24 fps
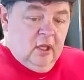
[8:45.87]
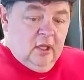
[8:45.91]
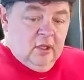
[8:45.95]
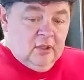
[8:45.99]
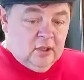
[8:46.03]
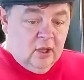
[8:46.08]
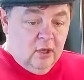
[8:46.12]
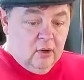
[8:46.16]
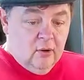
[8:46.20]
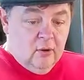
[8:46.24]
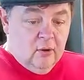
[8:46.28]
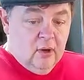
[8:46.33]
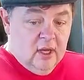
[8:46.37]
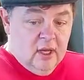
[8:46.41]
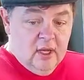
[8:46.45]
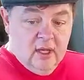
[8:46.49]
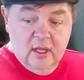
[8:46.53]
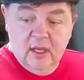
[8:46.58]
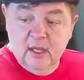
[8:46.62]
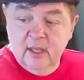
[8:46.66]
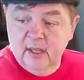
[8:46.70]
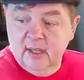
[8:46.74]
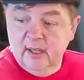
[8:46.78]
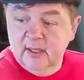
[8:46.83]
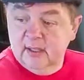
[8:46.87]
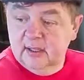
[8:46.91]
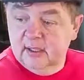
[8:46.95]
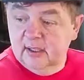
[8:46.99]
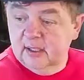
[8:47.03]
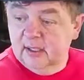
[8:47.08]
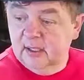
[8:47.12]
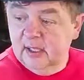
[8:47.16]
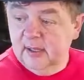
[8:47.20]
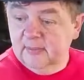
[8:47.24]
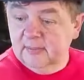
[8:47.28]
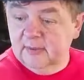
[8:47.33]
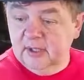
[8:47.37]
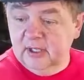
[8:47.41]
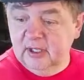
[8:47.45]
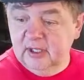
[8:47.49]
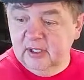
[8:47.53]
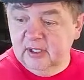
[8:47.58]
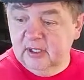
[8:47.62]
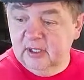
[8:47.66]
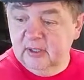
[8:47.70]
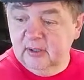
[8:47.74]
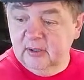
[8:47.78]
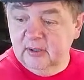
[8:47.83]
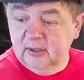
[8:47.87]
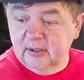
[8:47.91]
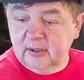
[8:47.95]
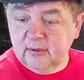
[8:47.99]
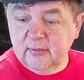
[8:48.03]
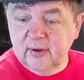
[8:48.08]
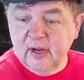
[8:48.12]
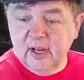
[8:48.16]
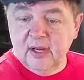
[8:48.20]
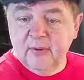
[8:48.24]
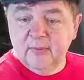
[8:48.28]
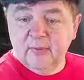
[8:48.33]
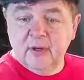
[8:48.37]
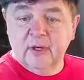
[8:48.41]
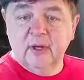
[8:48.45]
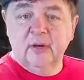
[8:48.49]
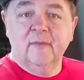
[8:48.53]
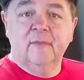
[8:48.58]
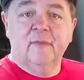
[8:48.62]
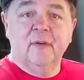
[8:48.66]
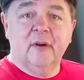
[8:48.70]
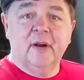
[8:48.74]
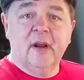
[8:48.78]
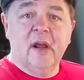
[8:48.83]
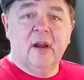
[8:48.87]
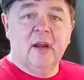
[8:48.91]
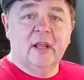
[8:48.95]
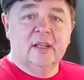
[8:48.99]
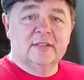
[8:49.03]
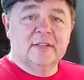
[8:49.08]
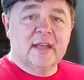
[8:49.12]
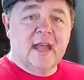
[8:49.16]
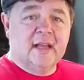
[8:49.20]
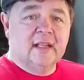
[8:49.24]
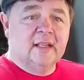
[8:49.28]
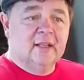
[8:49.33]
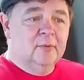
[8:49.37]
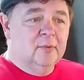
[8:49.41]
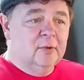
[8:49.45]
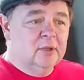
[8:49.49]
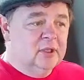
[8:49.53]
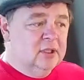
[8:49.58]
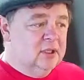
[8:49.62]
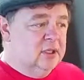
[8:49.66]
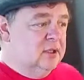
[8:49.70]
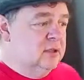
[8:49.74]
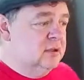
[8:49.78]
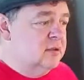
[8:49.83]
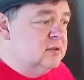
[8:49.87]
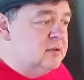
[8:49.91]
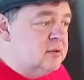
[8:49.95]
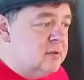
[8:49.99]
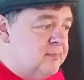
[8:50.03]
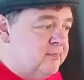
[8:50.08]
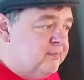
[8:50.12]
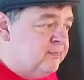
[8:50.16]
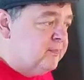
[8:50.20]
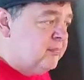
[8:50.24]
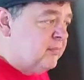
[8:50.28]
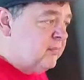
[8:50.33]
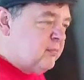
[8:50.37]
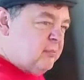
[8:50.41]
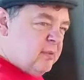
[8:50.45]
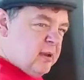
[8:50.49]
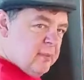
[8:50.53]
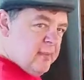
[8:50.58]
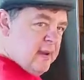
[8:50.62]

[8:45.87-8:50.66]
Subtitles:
So I'm going to look around and we're going to figure out exactly what to use. Be